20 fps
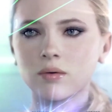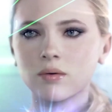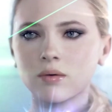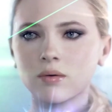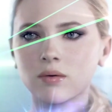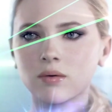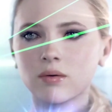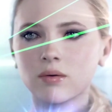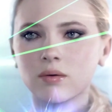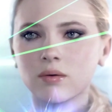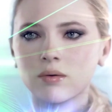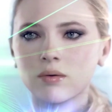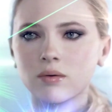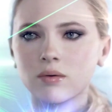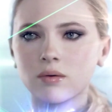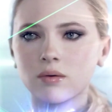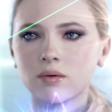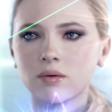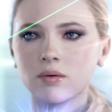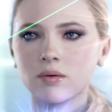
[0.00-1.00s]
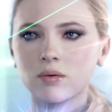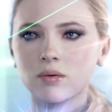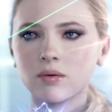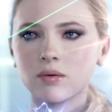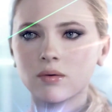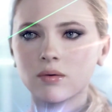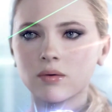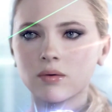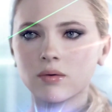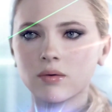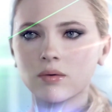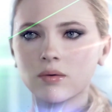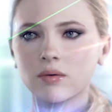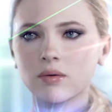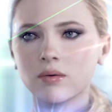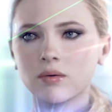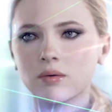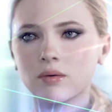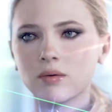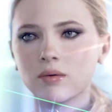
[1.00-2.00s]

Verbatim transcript: Just talking to myself, Arcadia.